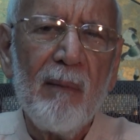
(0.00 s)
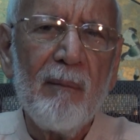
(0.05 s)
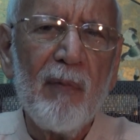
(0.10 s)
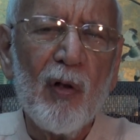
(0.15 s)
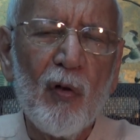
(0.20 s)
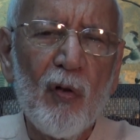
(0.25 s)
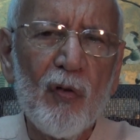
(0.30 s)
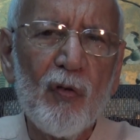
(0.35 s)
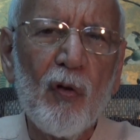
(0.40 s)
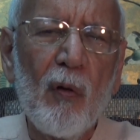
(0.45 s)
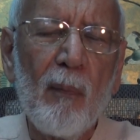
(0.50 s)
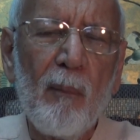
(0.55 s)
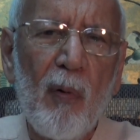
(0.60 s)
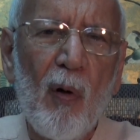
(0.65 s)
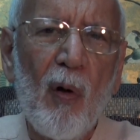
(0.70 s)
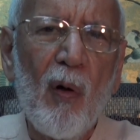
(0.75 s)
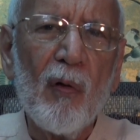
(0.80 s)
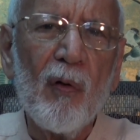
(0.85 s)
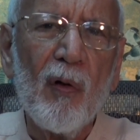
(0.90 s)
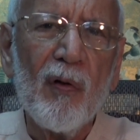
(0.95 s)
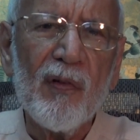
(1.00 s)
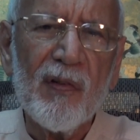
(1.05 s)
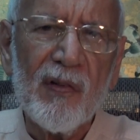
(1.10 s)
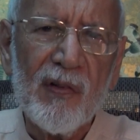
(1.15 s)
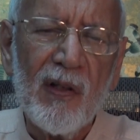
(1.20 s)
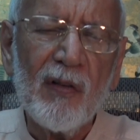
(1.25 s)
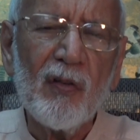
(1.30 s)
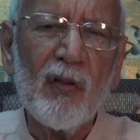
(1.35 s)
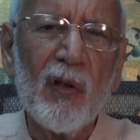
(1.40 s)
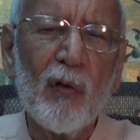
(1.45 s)
because you're born on
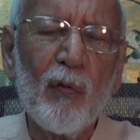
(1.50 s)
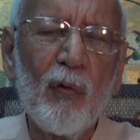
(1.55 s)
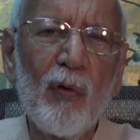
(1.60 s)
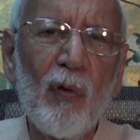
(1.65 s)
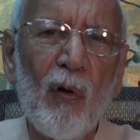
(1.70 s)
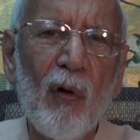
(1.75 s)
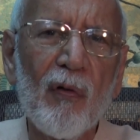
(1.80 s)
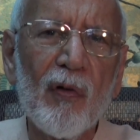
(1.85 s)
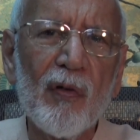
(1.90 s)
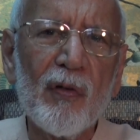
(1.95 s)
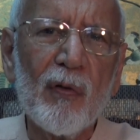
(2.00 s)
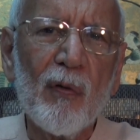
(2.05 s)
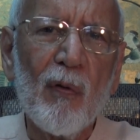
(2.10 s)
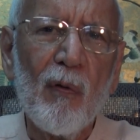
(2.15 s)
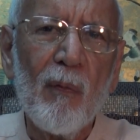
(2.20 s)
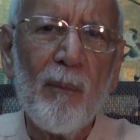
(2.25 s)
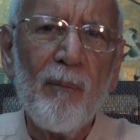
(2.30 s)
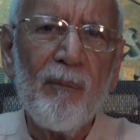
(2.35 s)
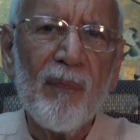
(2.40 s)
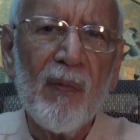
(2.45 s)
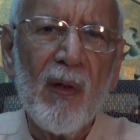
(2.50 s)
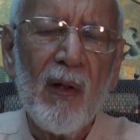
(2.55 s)
such a good horoscope.